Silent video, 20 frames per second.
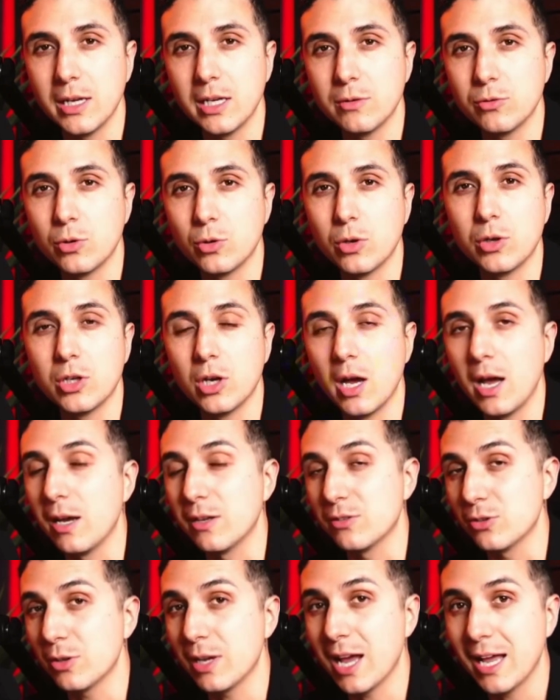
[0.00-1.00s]
If you're
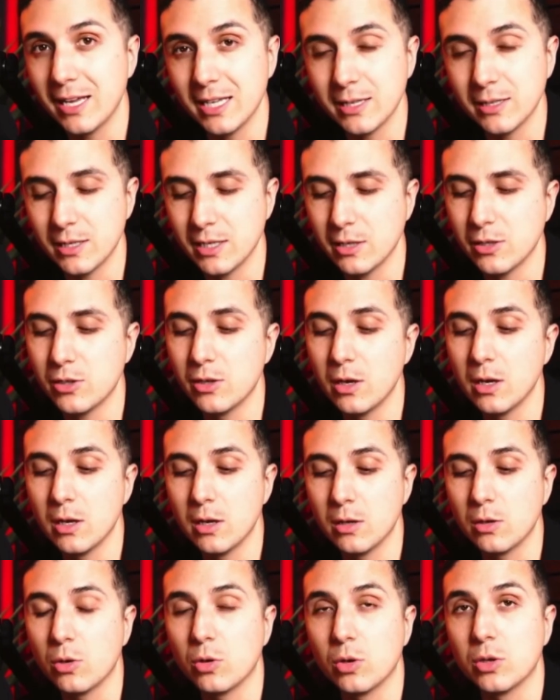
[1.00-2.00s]
not tracking this,
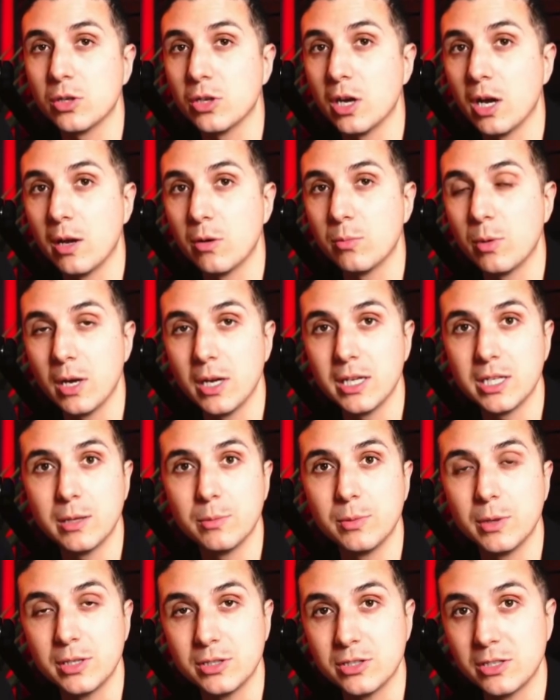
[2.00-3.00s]
you're not running a
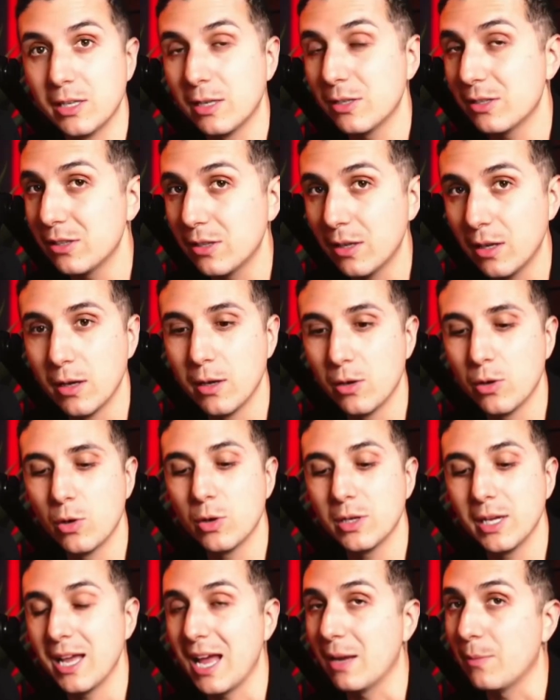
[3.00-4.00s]
business.
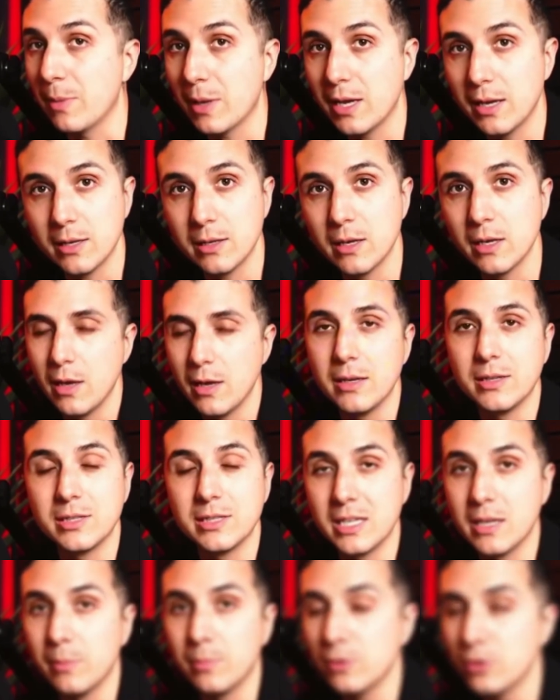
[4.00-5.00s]
You're gambling.
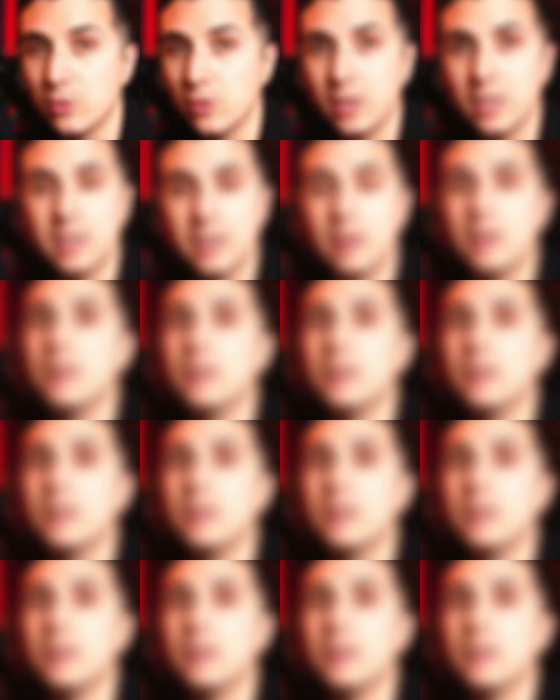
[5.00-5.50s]
Step 3.